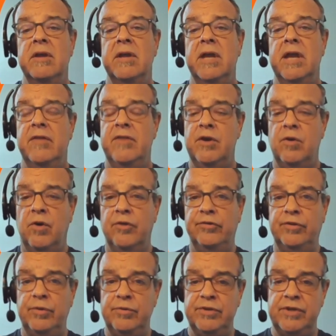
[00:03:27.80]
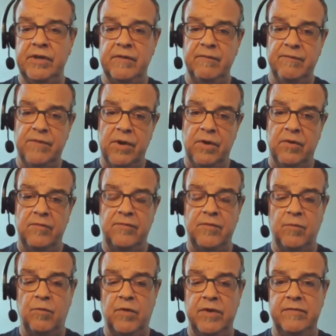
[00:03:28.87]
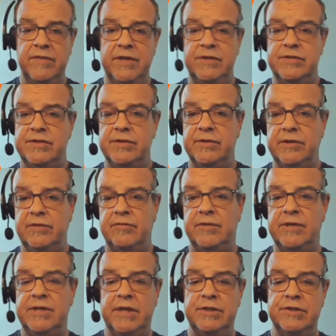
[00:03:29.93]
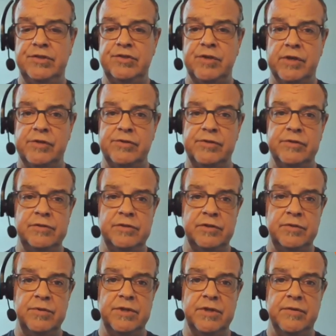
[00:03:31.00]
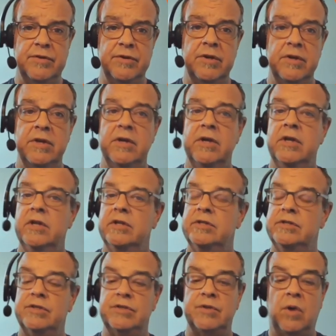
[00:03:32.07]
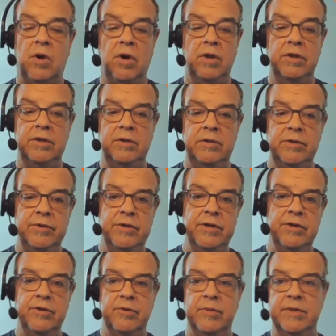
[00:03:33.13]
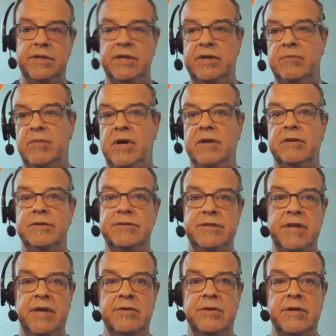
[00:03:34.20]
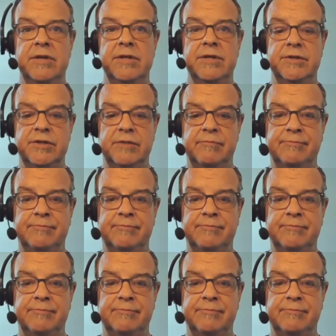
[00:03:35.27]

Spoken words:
and then also to convert from one of these 33 data structures to another. This is all included in Erwin Data Modeler Standard Edition.